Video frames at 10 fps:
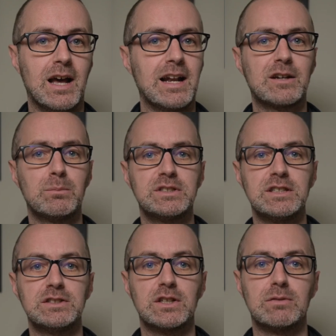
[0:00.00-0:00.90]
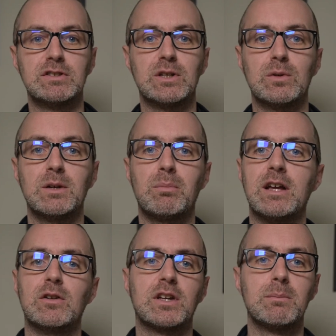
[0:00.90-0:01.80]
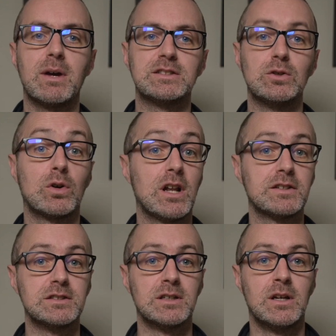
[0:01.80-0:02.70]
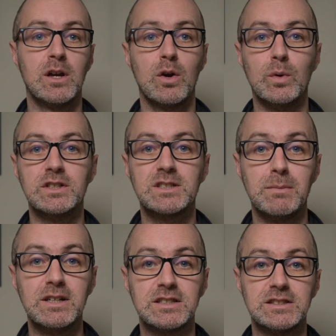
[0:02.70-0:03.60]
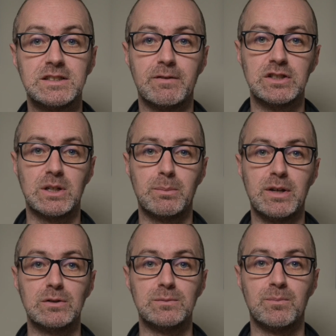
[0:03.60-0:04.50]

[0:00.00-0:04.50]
A lack of precision can result in a plate looking messy or cluttered, which diminishes the visual appeal.